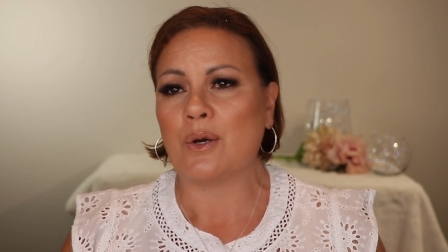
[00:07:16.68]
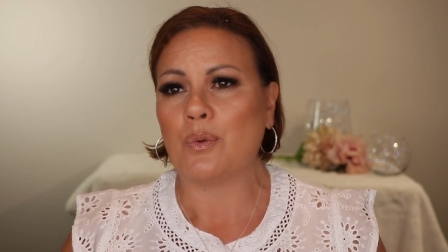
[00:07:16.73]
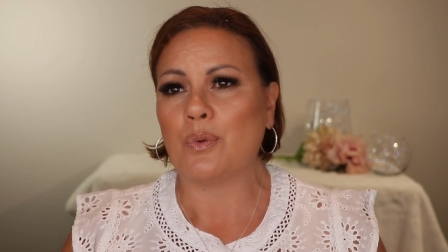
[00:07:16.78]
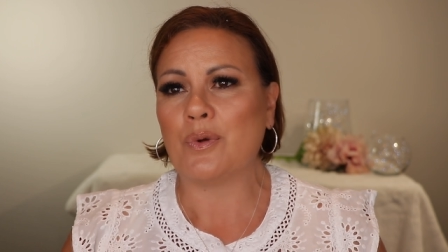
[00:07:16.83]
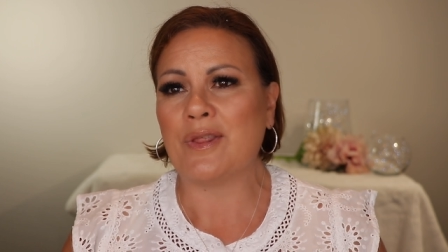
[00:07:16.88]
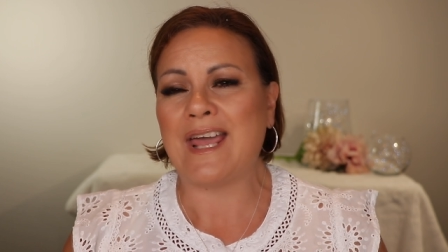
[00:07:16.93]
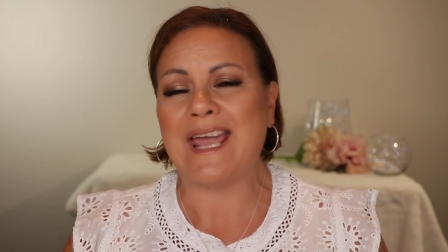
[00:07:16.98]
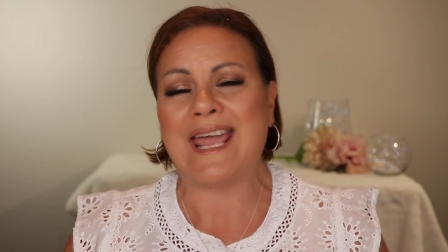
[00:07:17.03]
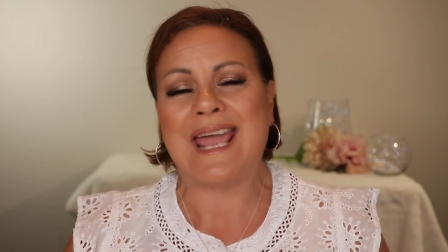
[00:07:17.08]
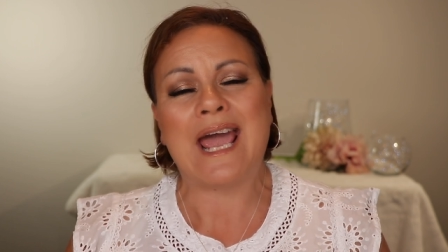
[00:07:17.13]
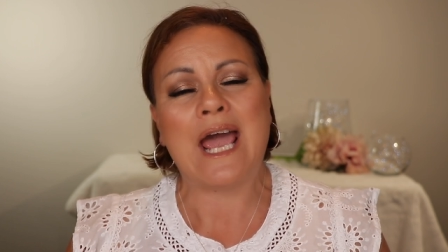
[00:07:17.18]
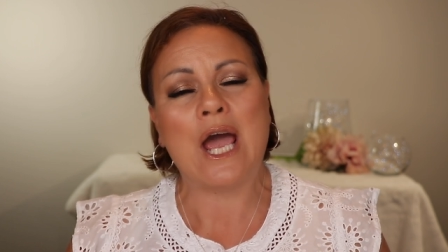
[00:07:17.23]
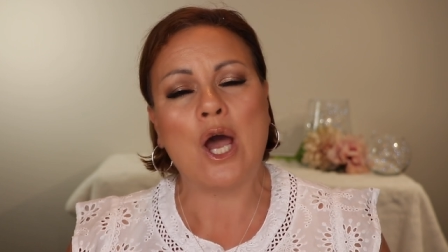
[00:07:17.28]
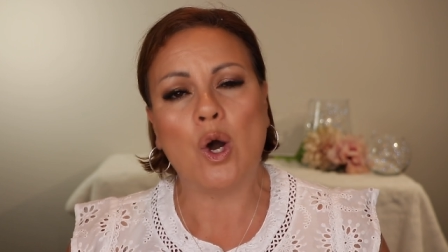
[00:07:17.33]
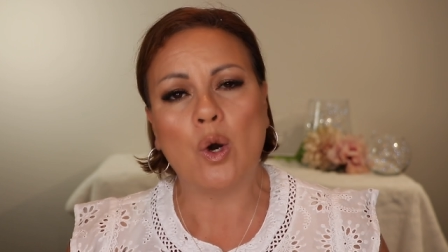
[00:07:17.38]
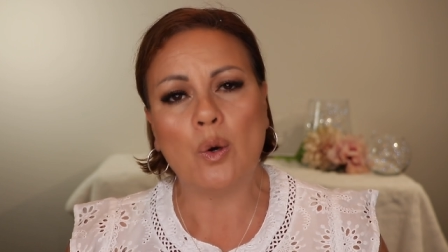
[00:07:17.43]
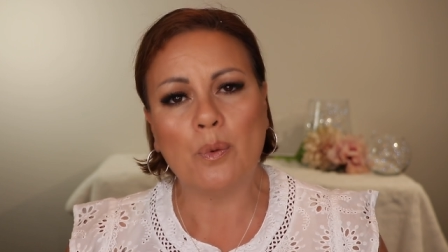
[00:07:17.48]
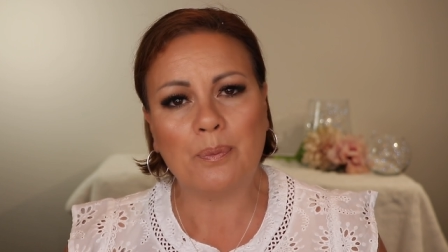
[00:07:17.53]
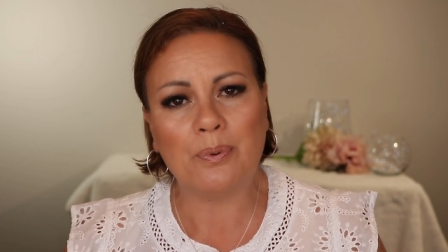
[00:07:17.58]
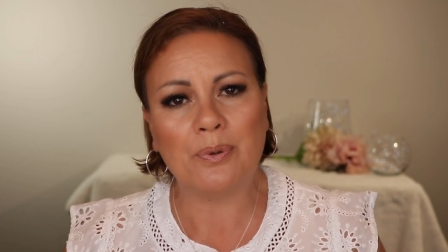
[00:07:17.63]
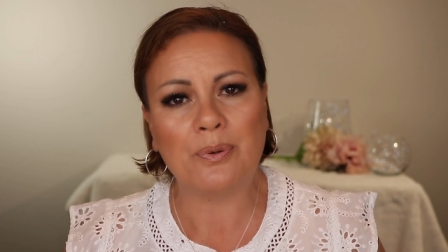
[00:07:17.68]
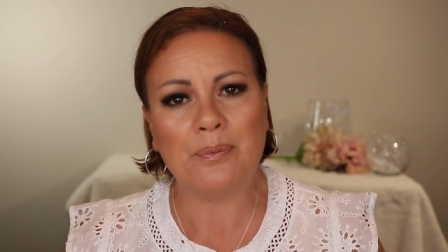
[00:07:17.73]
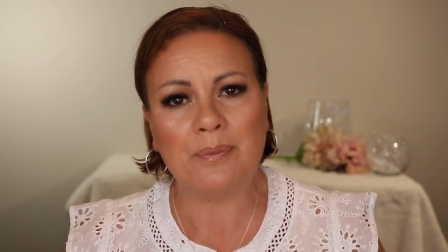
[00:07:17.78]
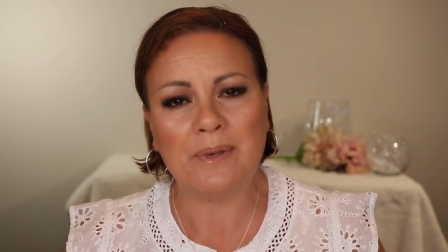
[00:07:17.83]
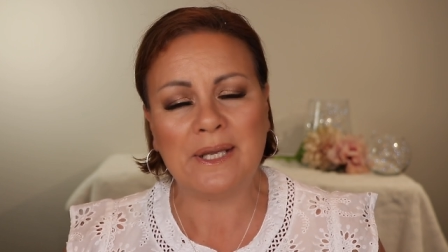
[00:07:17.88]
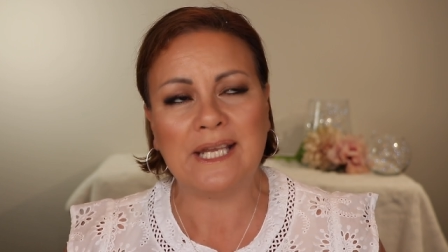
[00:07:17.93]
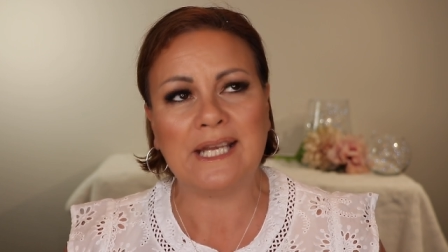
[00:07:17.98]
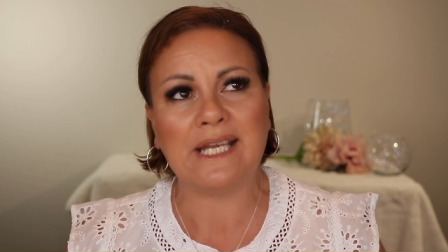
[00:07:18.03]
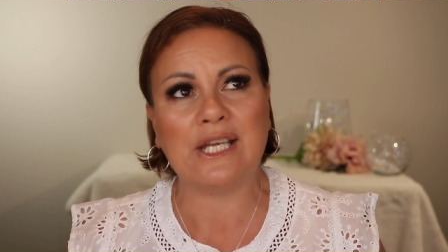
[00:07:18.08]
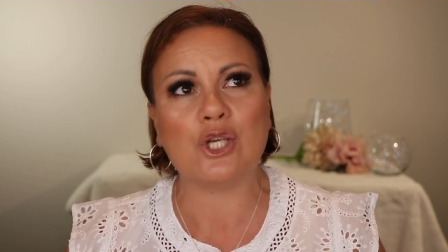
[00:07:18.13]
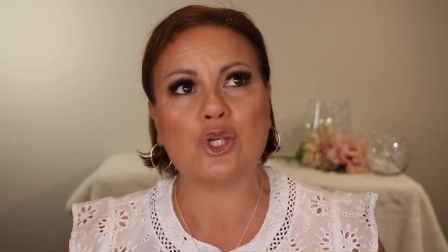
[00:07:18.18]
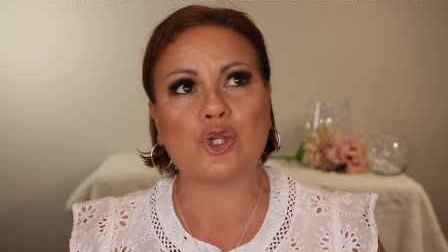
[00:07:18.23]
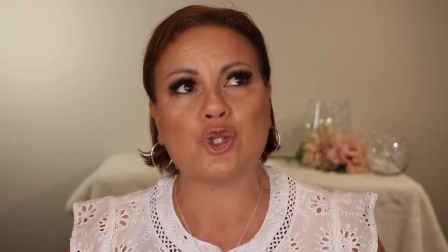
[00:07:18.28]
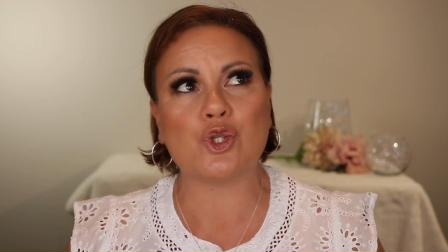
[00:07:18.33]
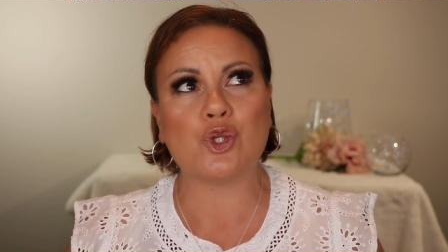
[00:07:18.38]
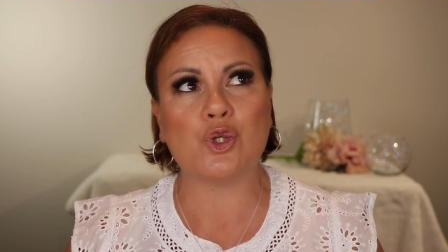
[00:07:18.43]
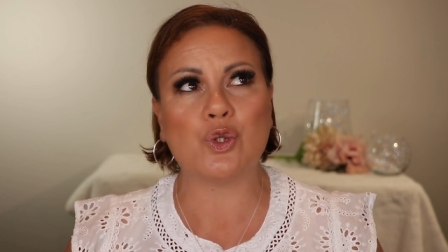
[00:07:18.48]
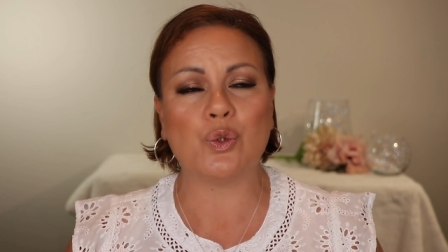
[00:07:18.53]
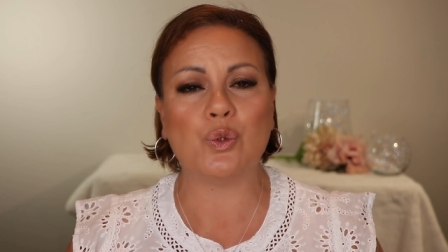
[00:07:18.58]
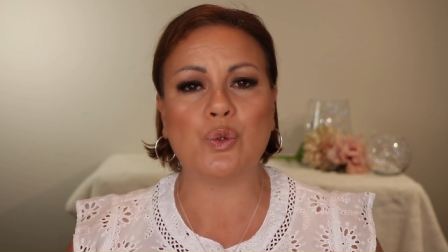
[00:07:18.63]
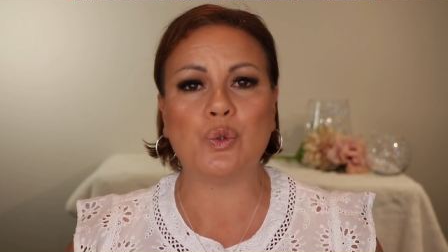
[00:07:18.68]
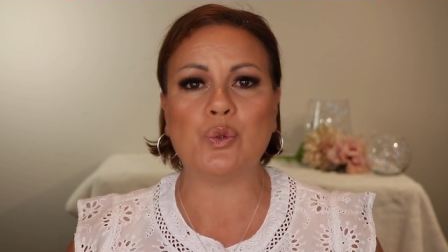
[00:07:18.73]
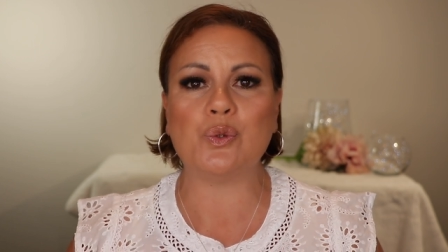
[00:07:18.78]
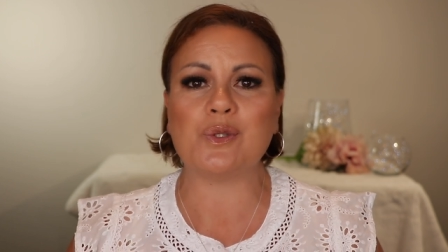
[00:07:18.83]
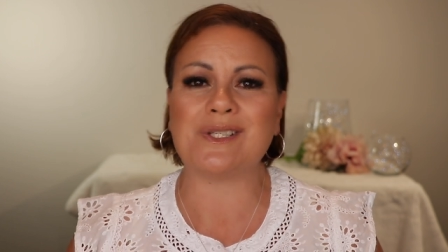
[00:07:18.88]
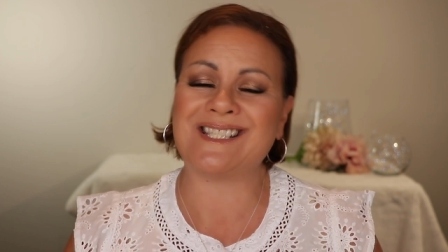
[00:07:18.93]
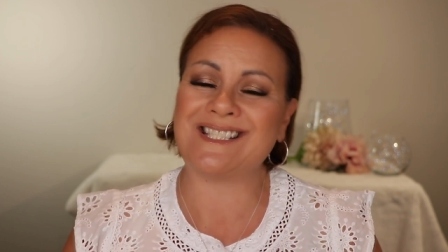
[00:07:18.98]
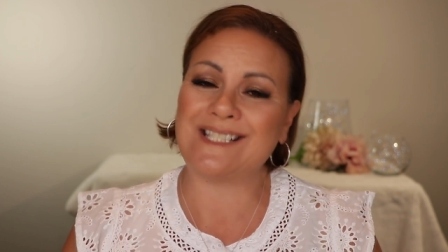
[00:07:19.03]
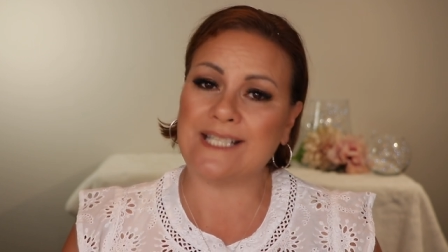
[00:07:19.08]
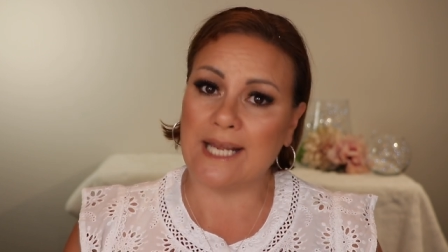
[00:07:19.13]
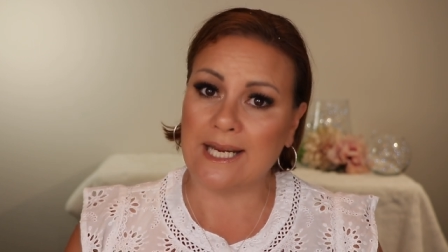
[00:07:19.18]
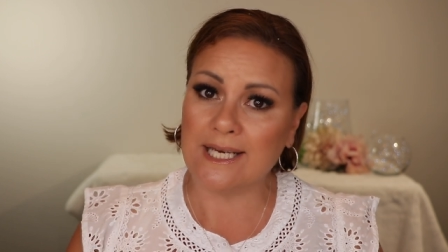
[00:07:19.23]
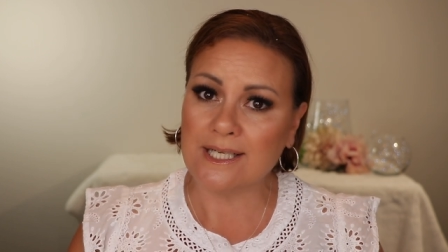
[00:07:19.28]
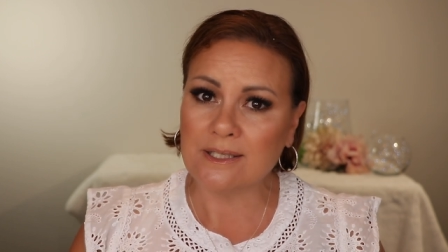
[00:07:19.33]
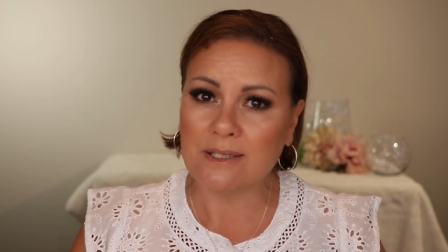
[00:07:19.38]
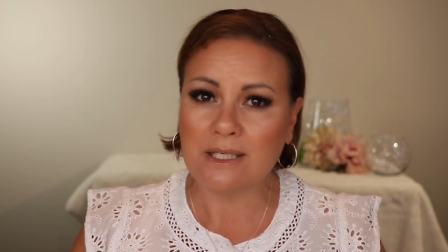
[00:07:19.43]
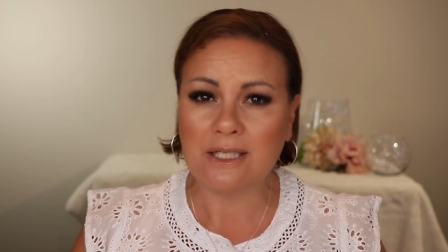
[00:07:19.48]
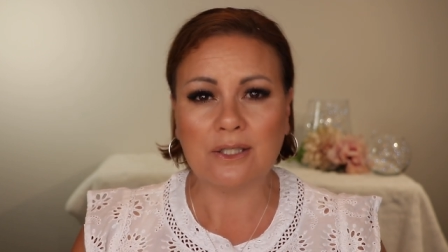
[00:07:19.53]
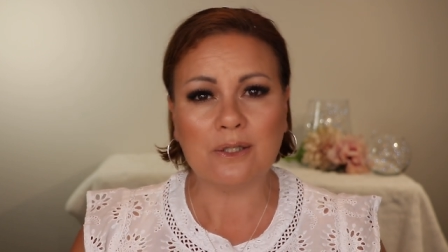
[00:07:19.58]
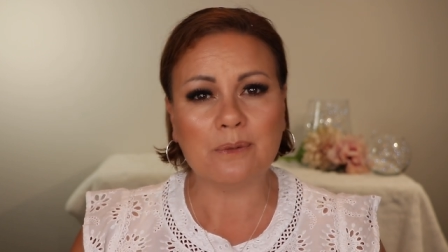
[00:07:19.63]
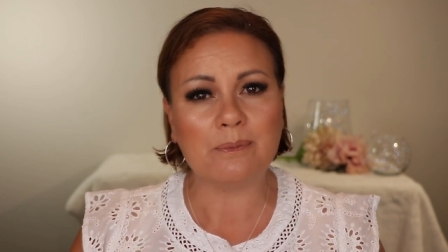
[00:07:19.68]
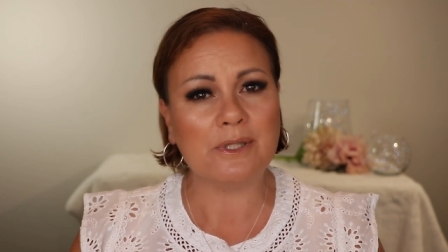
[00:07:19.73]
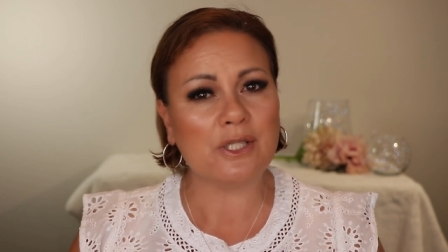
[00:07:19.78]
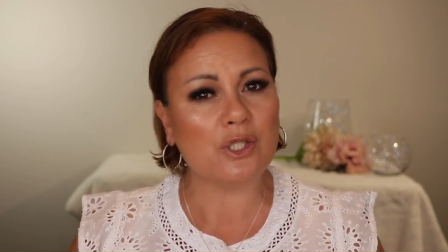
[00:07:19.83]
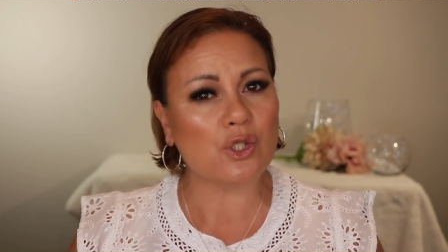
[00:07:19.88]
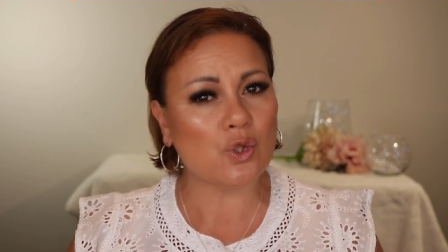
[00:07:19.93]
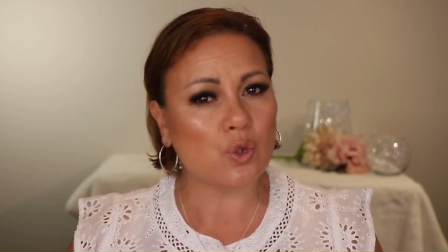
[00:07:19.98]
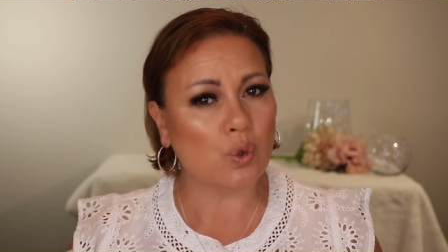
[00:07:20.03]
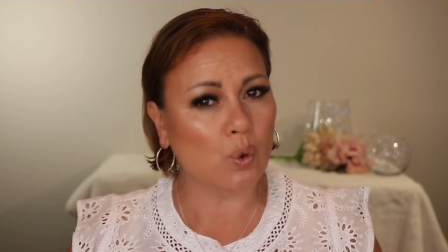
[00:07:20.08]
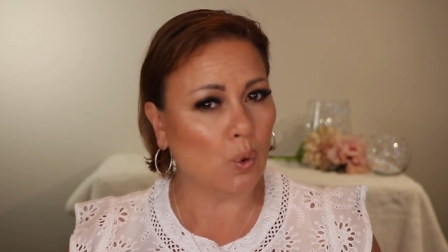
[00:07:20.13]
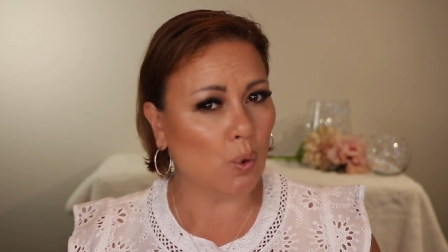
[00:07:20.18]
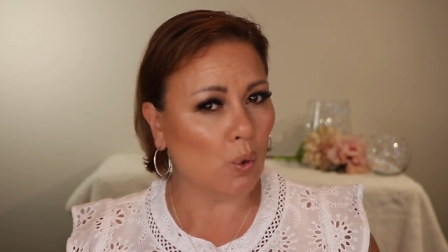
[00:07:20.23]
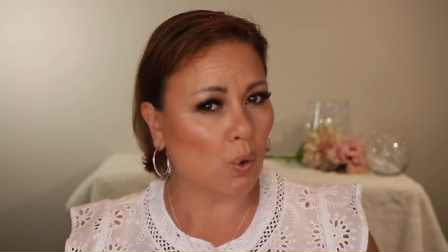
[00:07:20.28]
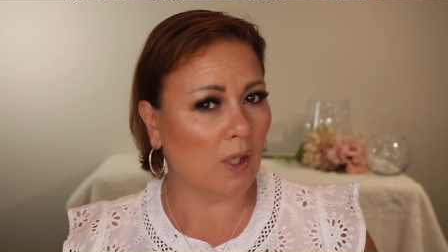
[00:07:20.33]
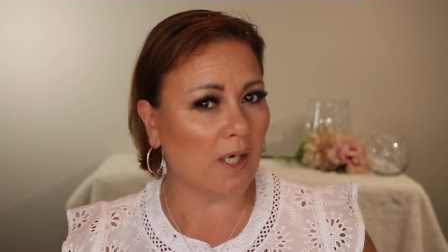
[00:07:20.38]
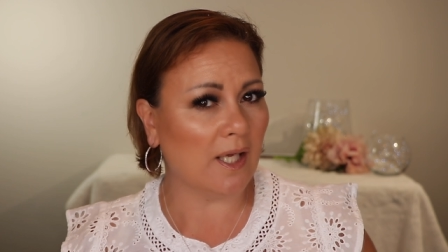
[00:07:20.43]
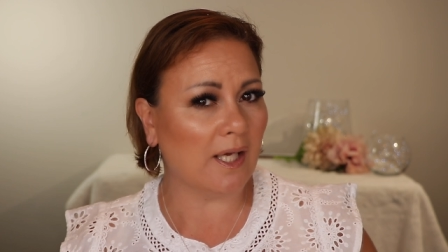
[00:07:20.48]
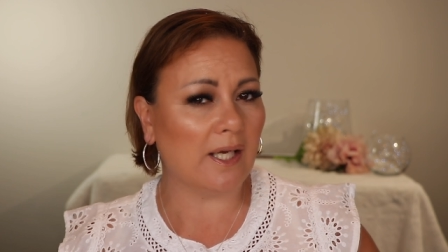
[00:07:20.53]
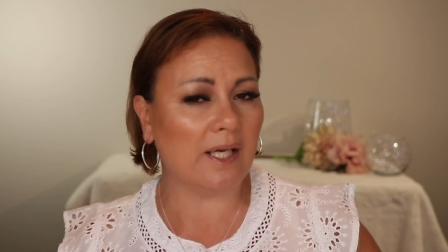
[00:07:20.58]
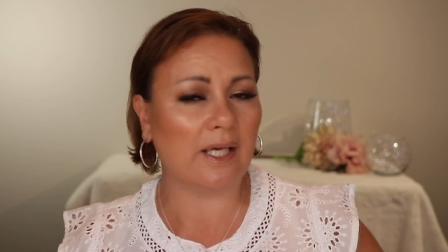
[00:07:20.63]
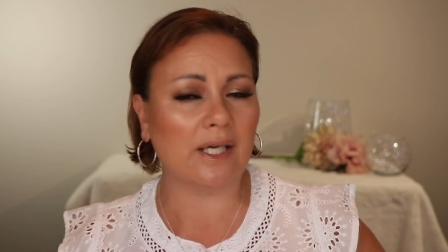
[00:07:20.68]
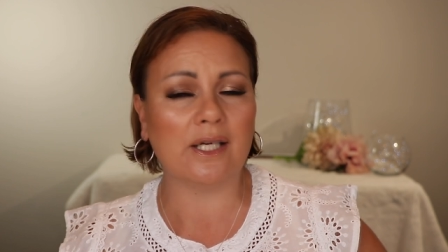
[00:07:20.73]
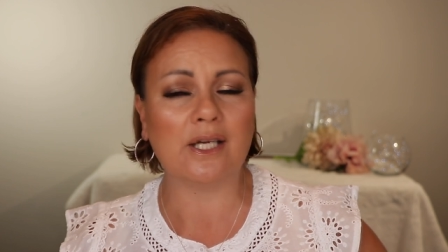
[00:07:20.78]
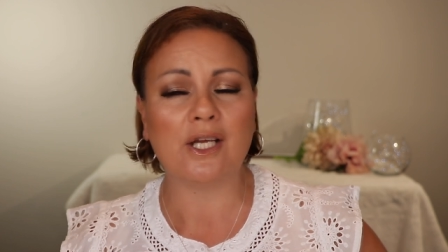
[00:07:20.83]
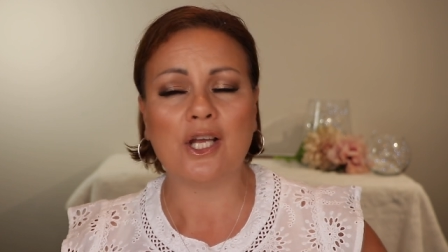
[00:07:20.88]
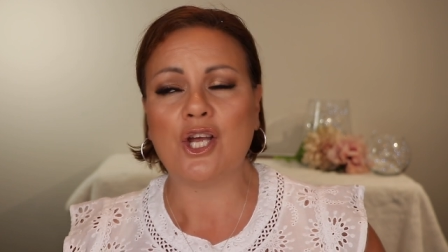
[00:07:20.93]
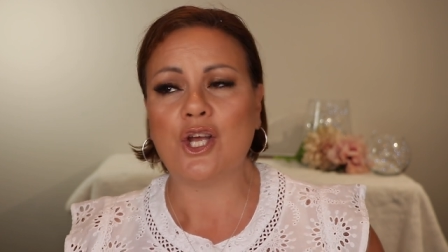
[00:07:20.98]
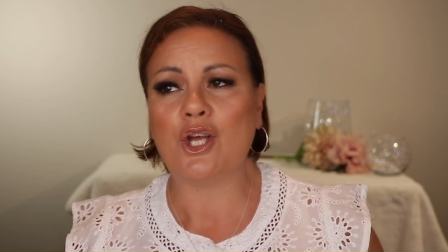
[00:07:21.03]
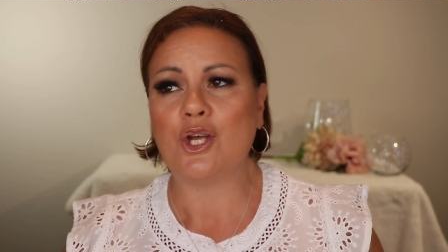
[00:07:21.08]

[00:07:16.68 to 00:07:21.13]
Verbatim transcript: well, they help me to stand a little bit taller,